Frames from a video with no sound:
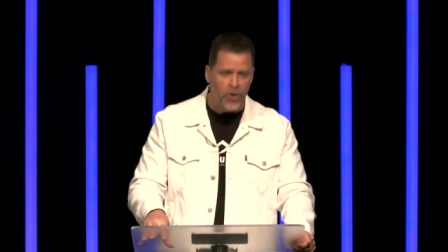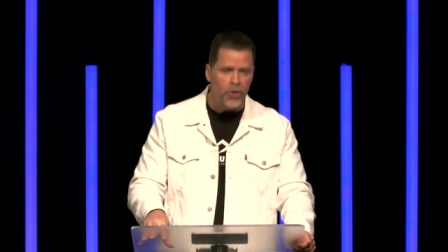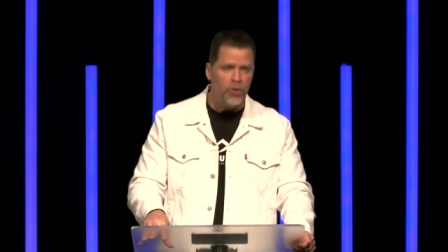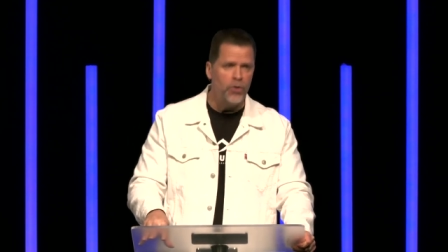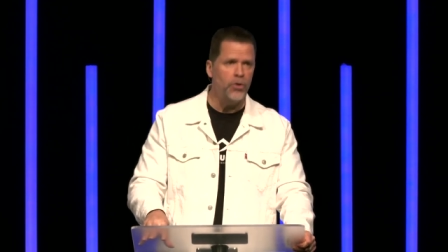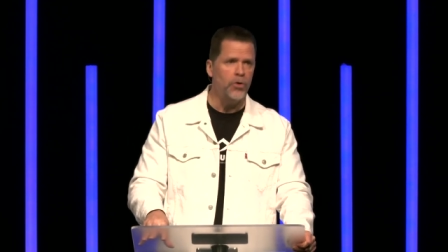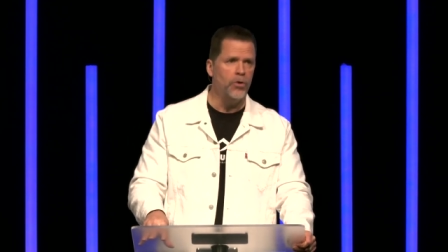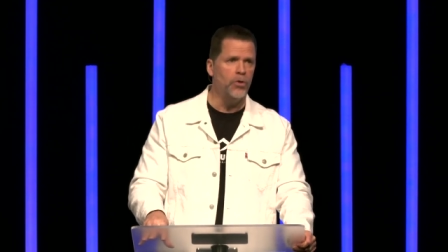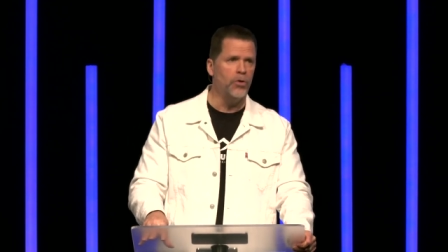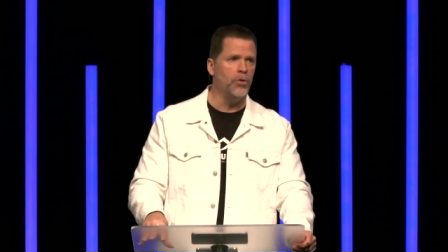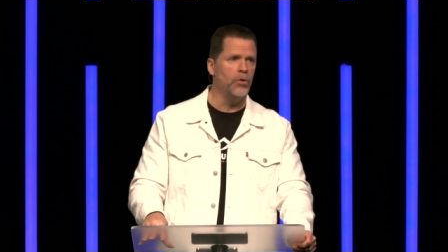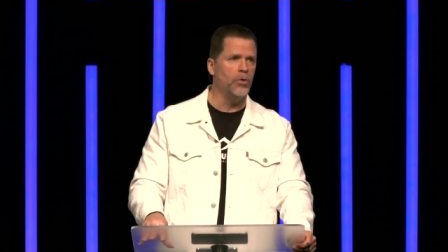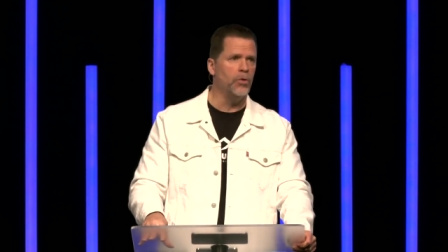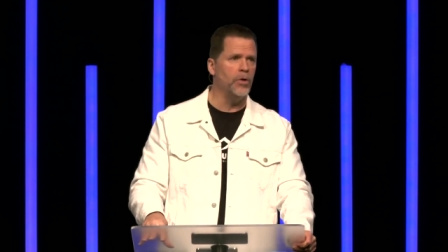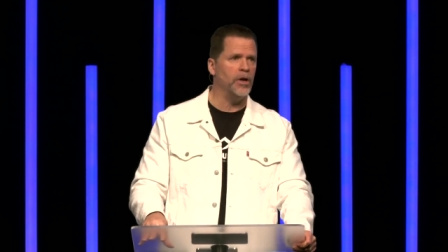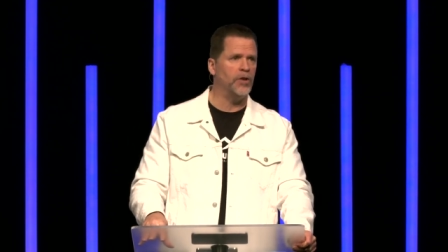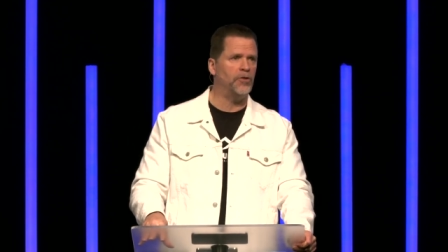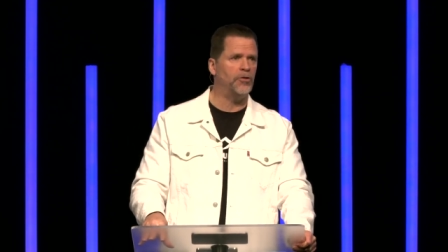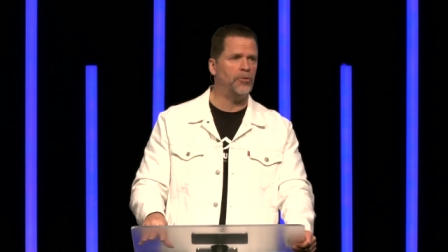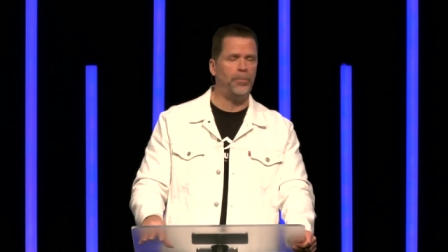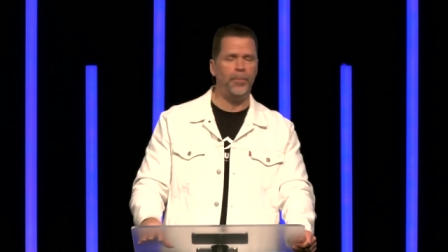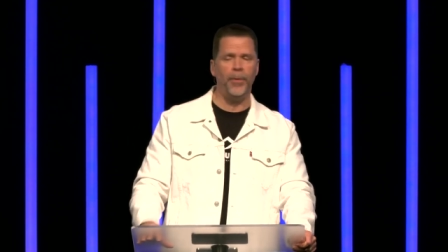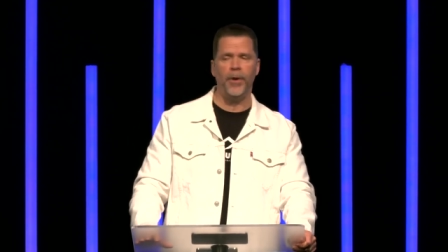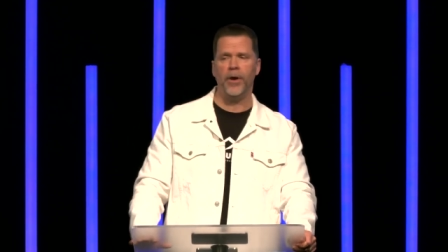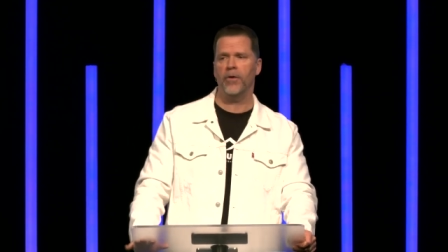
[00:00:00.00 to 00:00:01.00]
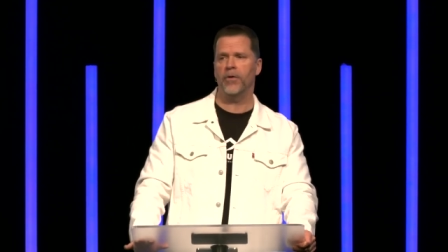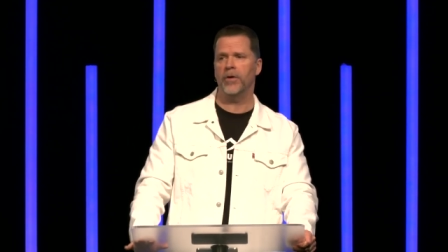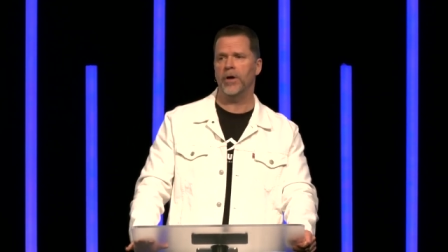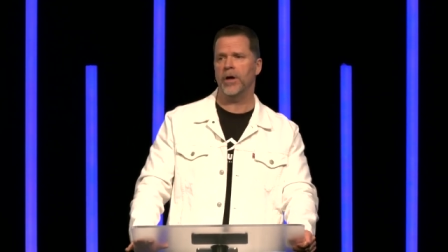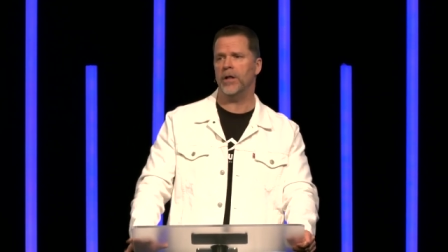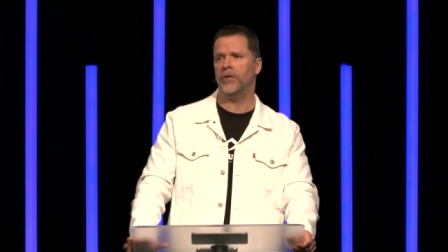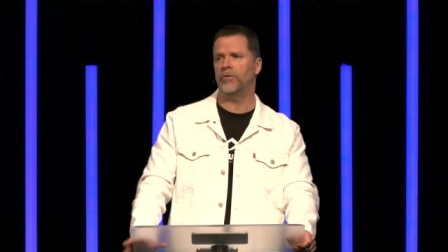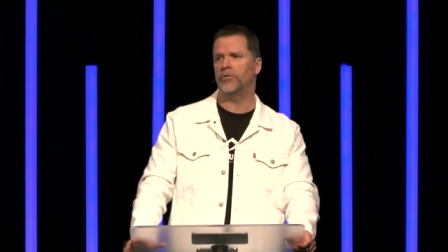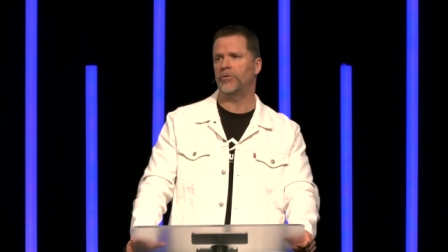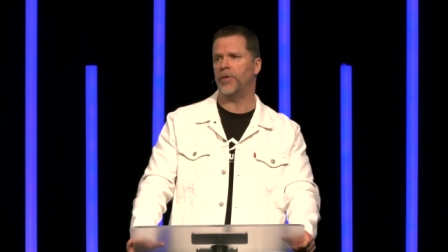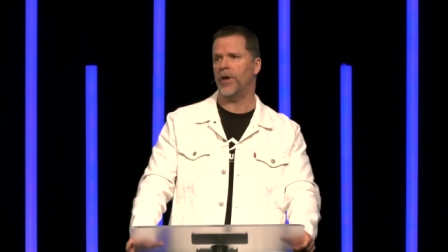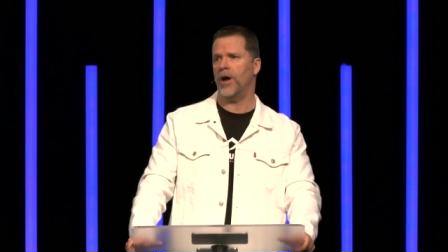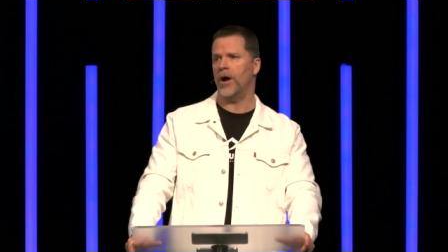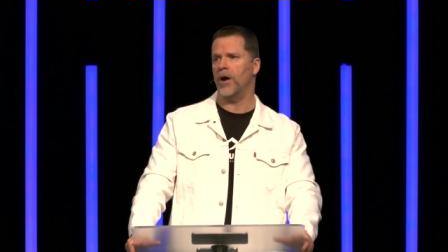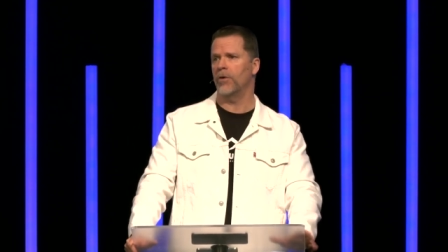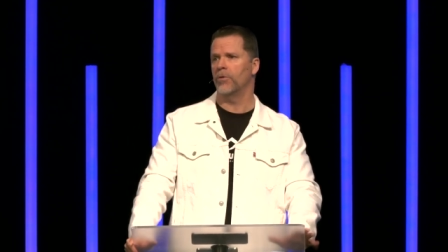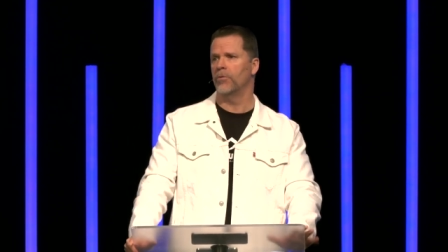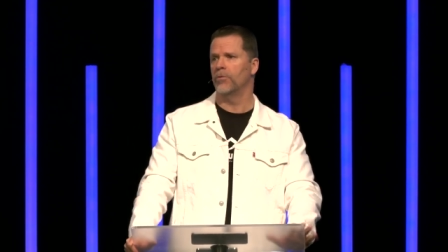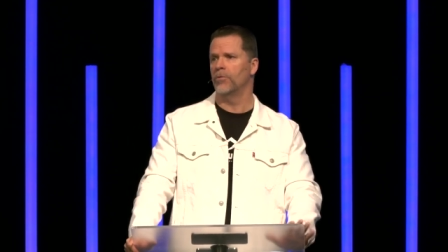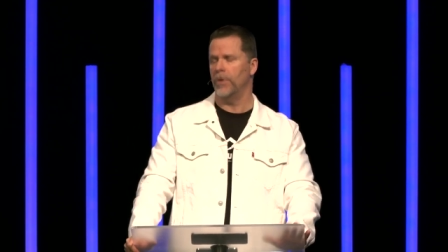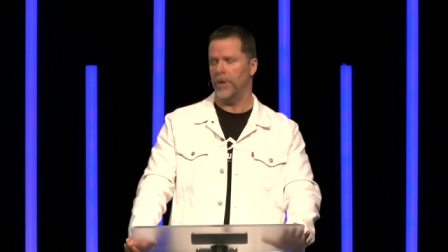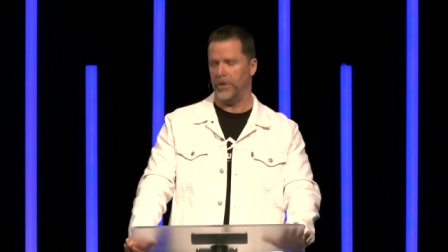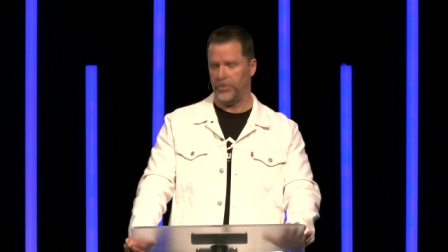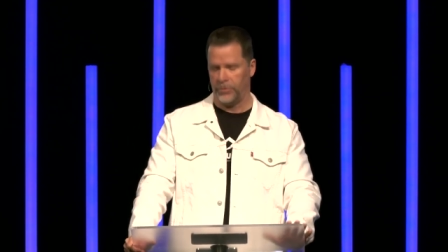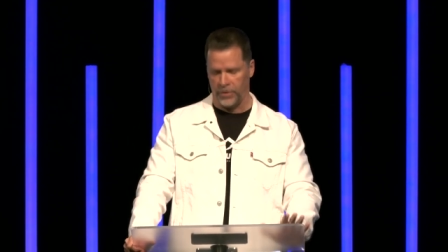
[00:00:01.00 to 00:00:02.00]
who experienced their
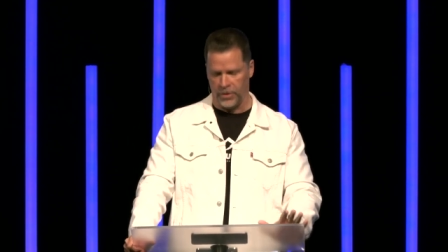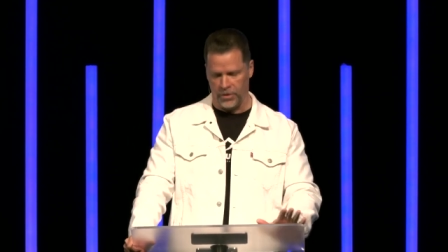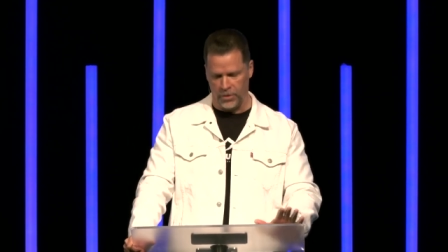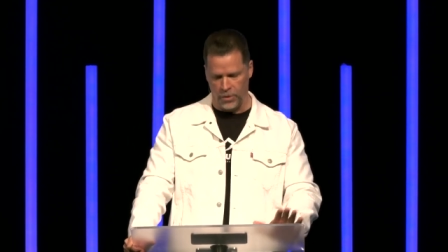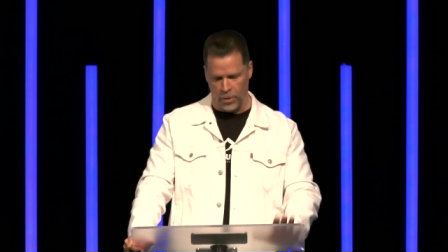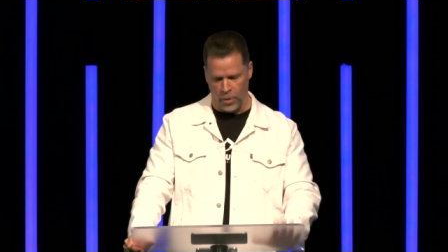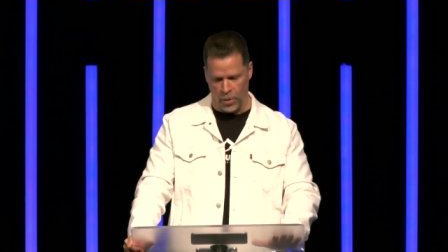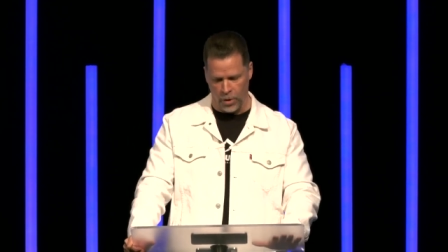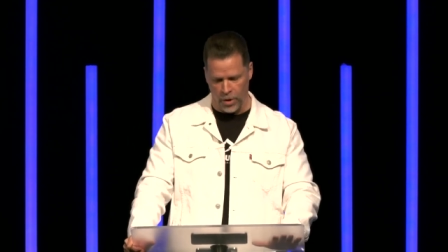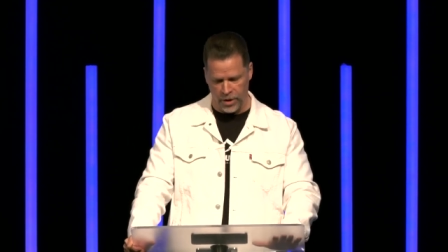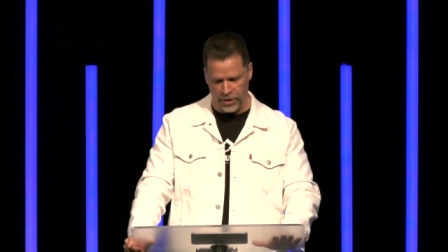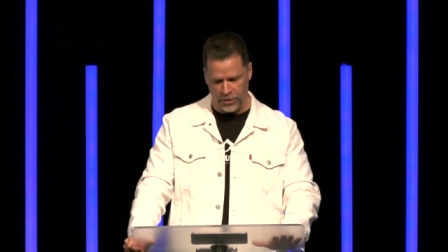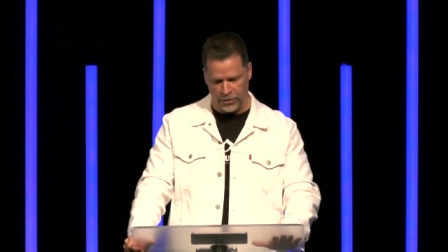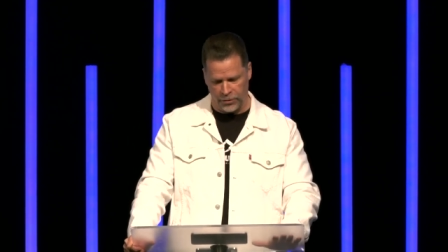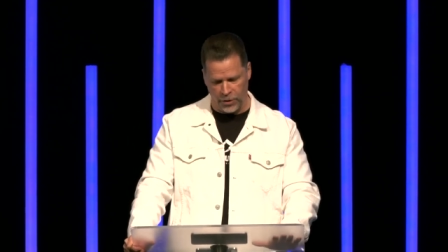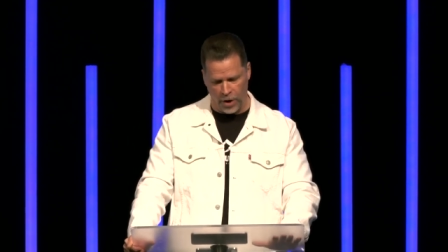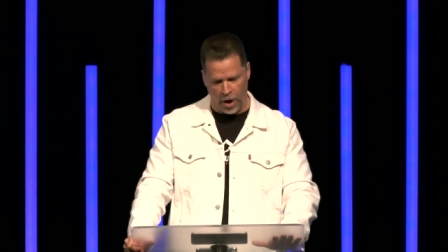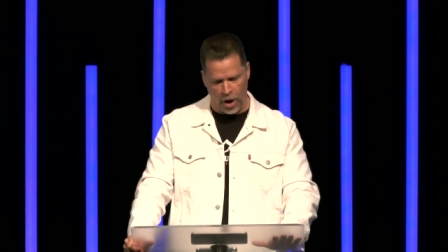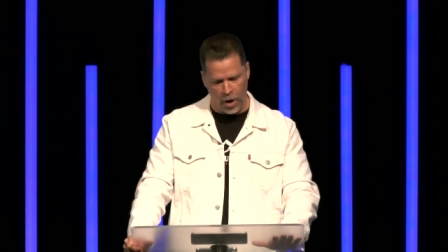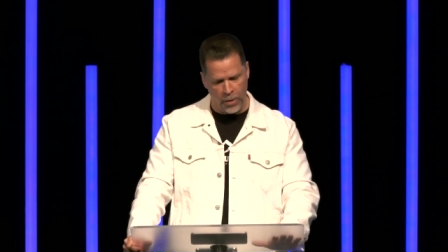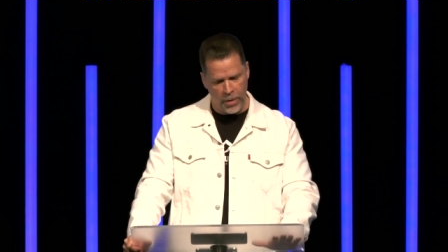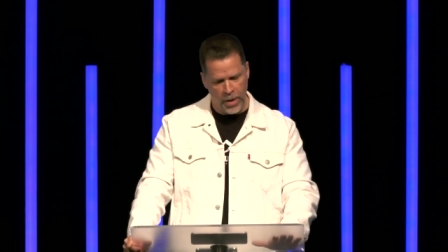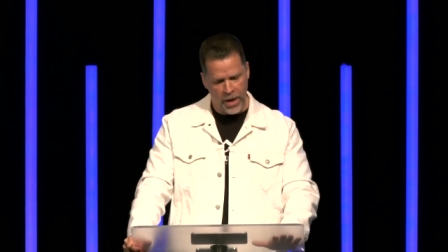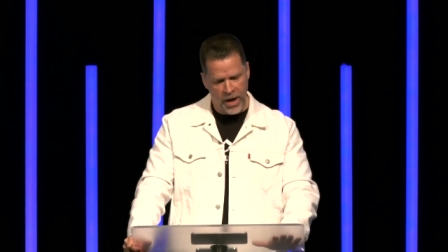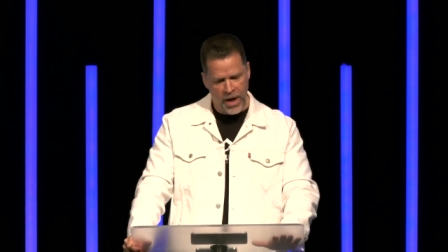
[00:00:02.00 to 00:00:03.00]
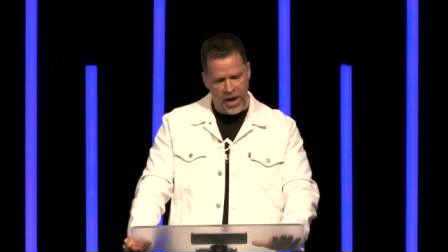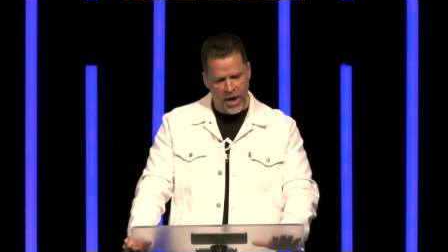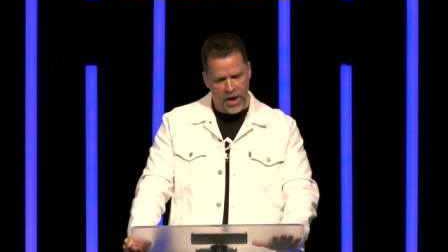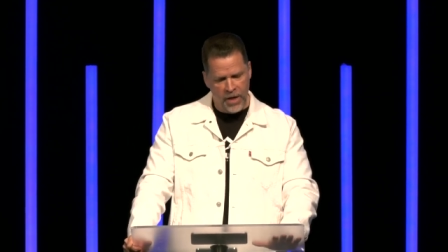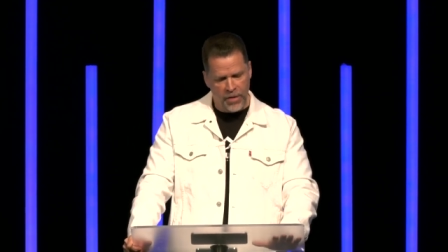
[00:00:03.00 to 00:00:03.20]
risen Lord. So